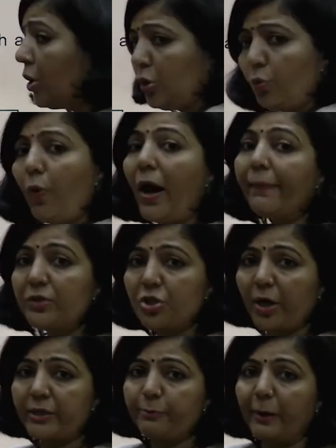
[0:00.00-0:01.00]
You have a
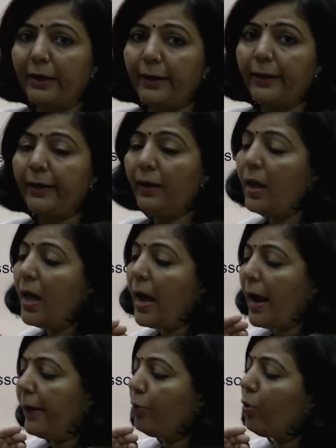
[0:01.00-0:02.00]
charge particle
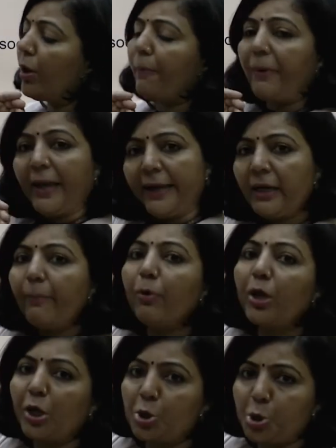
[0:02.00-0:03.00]
and you are applying a
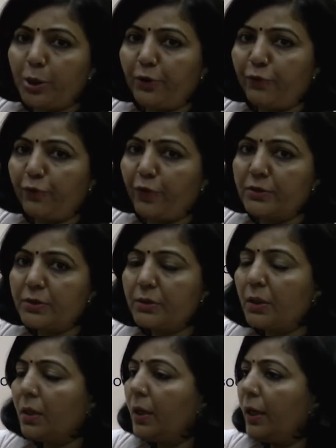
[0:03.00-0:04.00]
potential difference
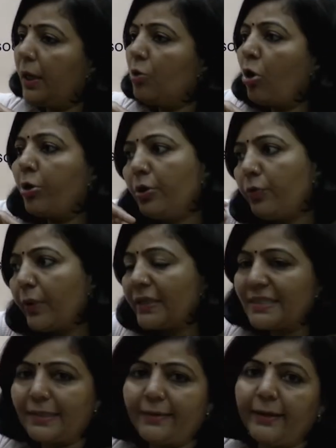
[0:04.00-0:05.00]
in order to
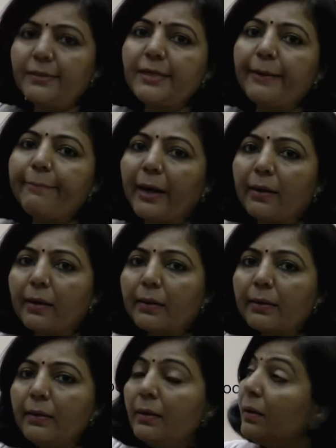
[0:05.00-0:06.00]
accelerate that particle.